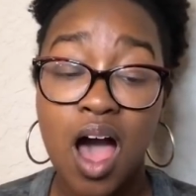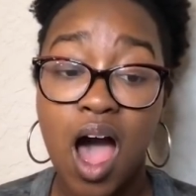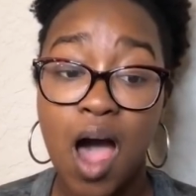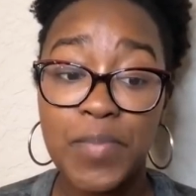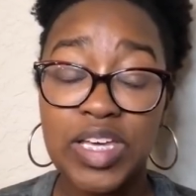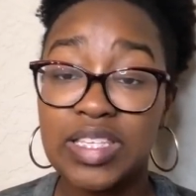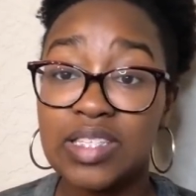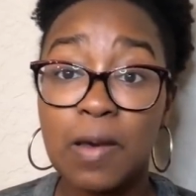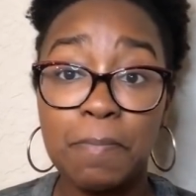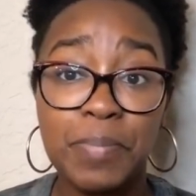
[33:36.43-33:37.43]
Um, because
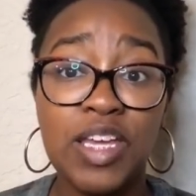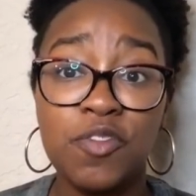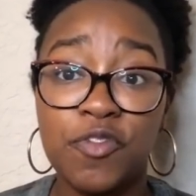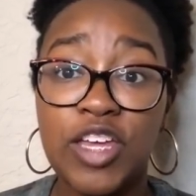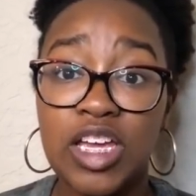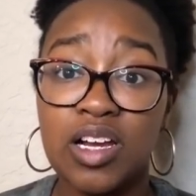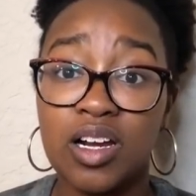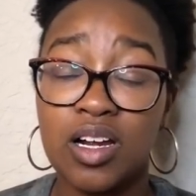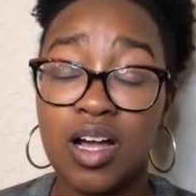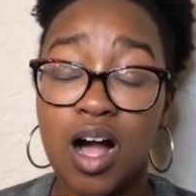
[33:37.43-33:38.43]
that's a big
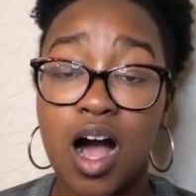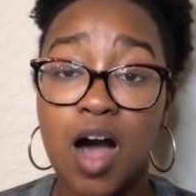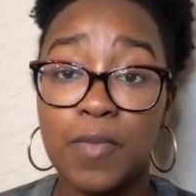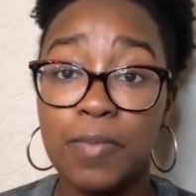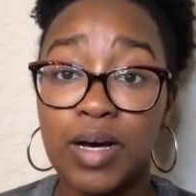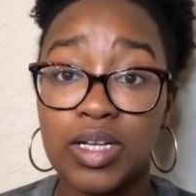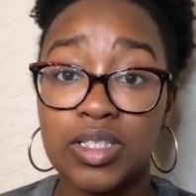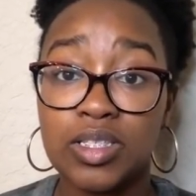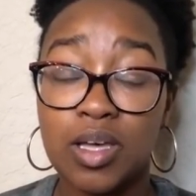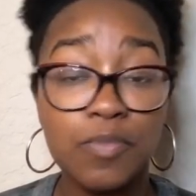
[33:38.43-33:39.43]
fear um, among
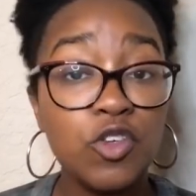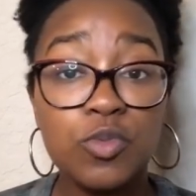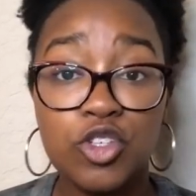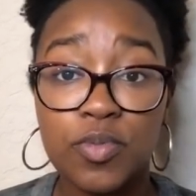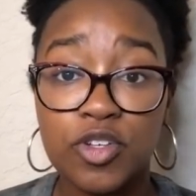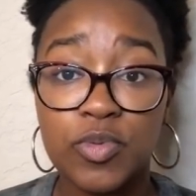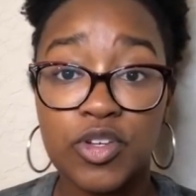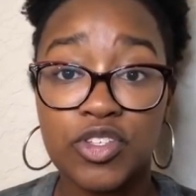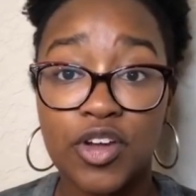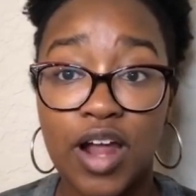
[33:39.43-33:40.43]
some YouTubers when
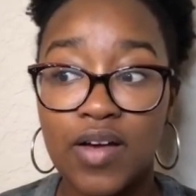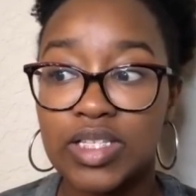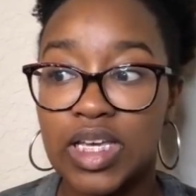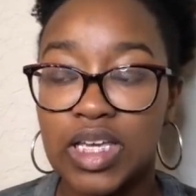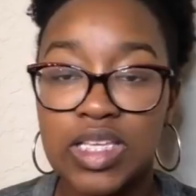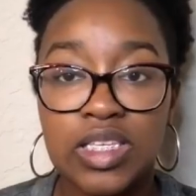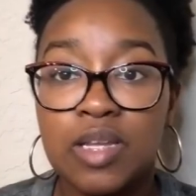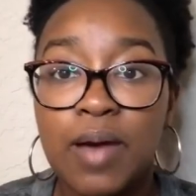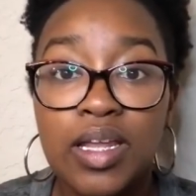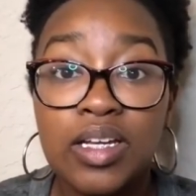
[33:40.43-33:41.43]
you start out is like, is
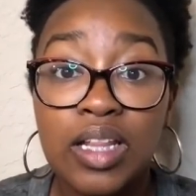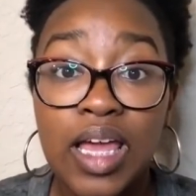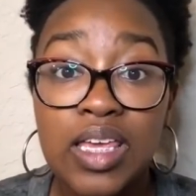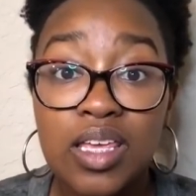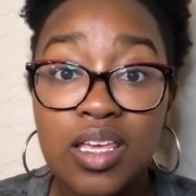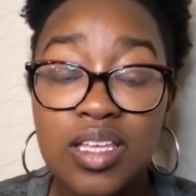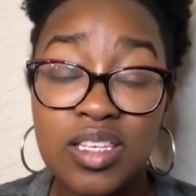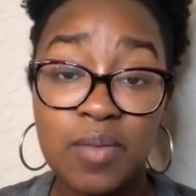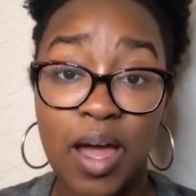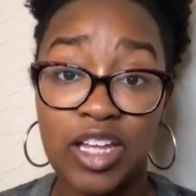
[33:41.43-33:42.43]
anybody gonna like it?
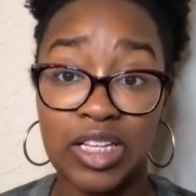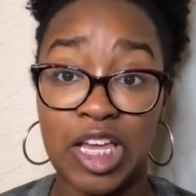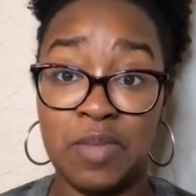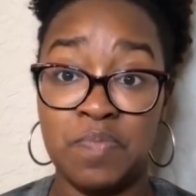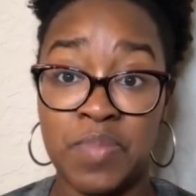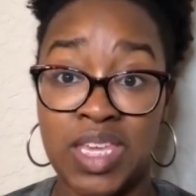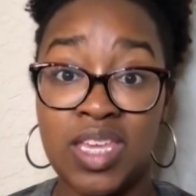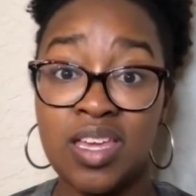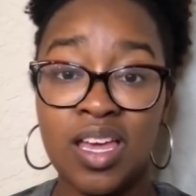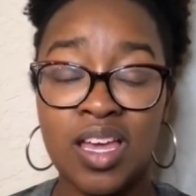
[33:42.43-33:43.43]
Is anybody gonna like
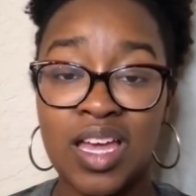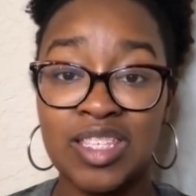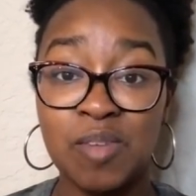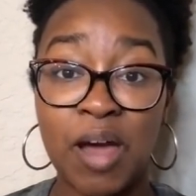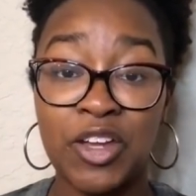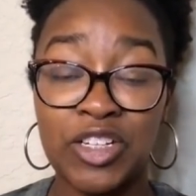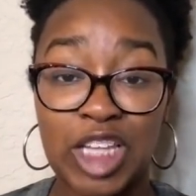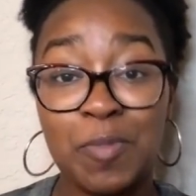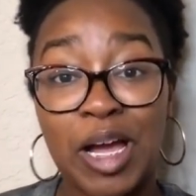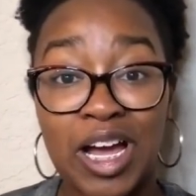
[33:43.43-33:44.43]
me? Is anybody gonna
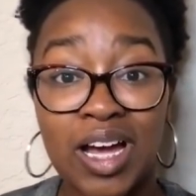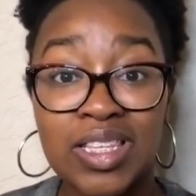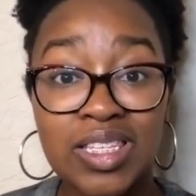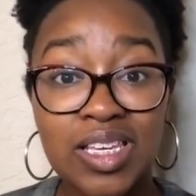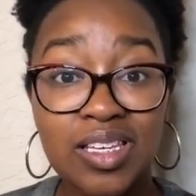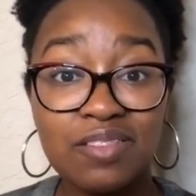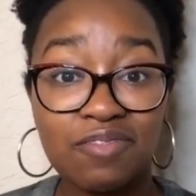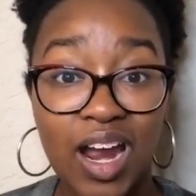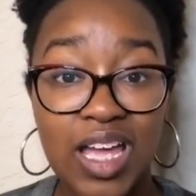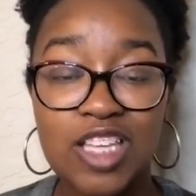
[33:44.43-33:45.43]
like my content?
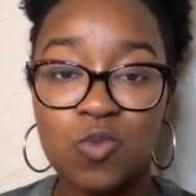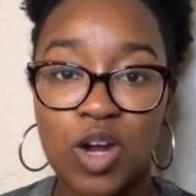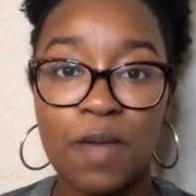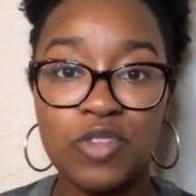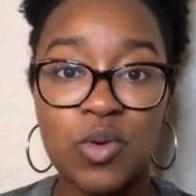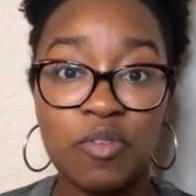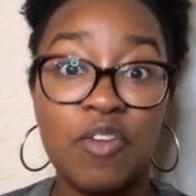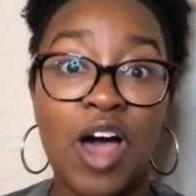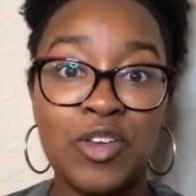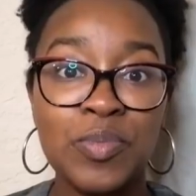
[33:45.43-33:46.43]
Right? Is what I'm doing
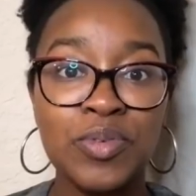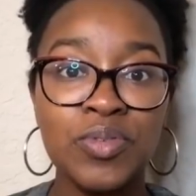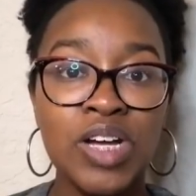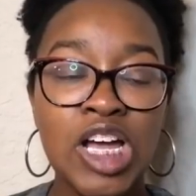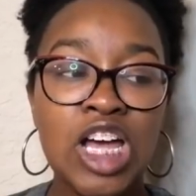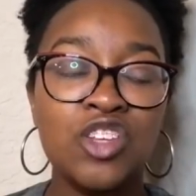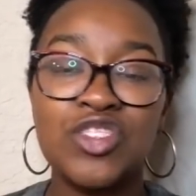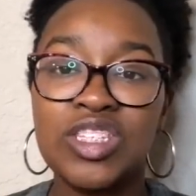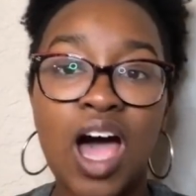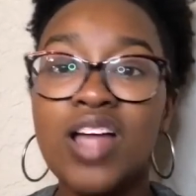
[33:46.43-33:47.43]
valuable?
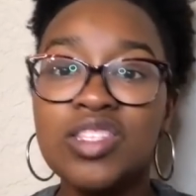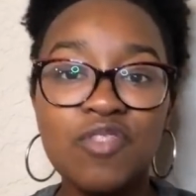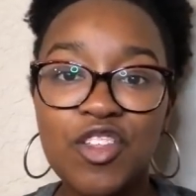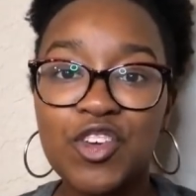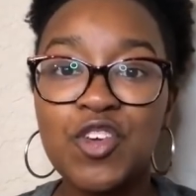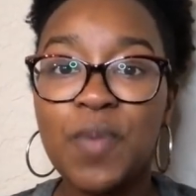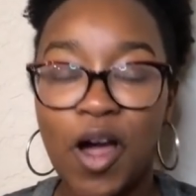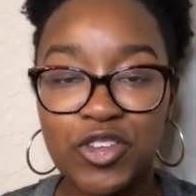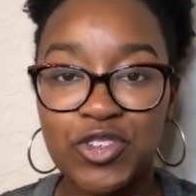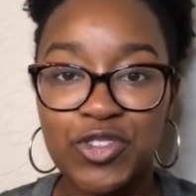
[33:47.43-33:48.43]
There's tons of other
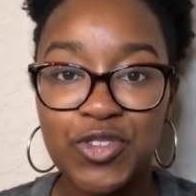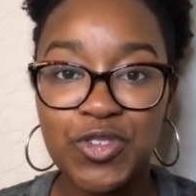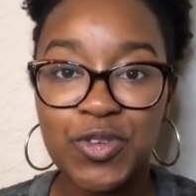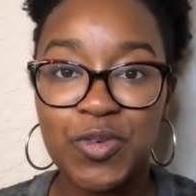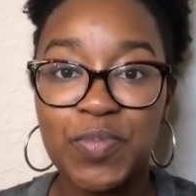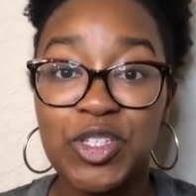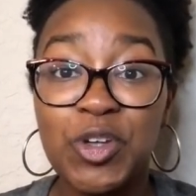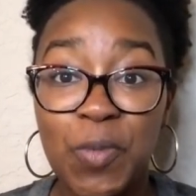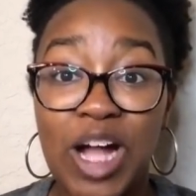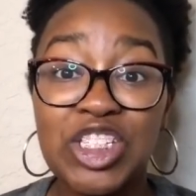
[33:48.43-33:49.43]
couponers on YouTube, but
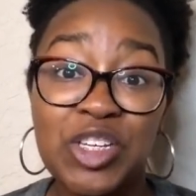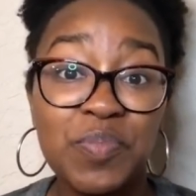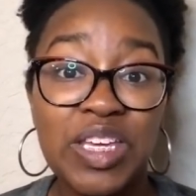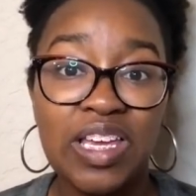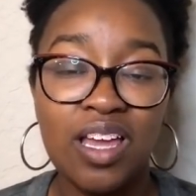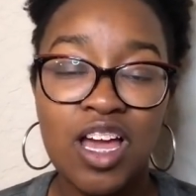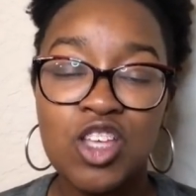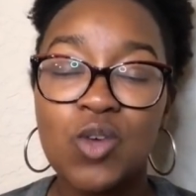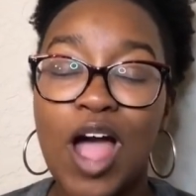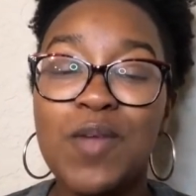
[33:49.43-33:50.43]
you're watching me.
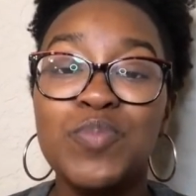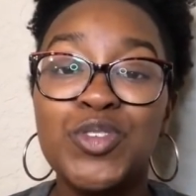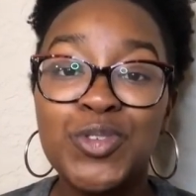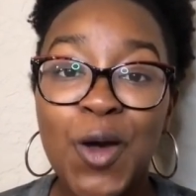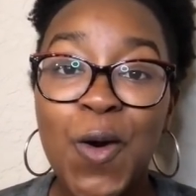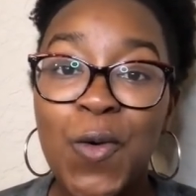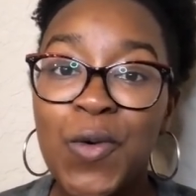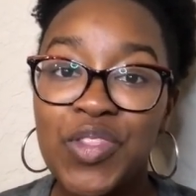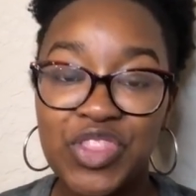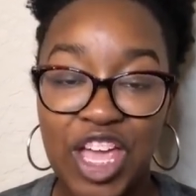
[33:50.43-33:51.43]
So I am
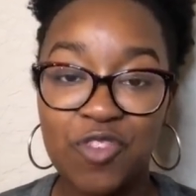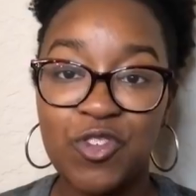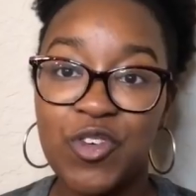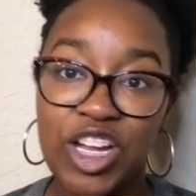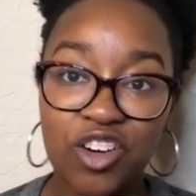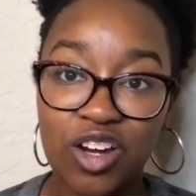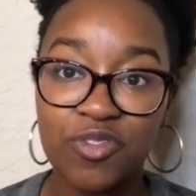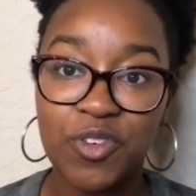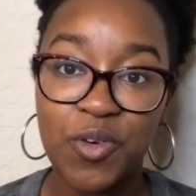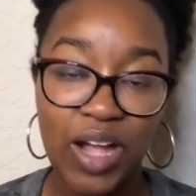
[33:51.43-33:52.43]
so thankful and
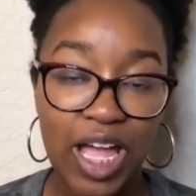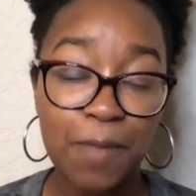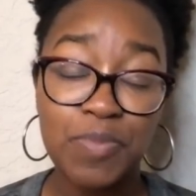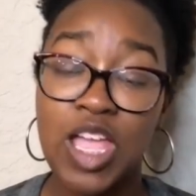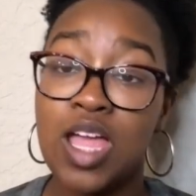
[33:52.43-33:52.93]
grateful, okay?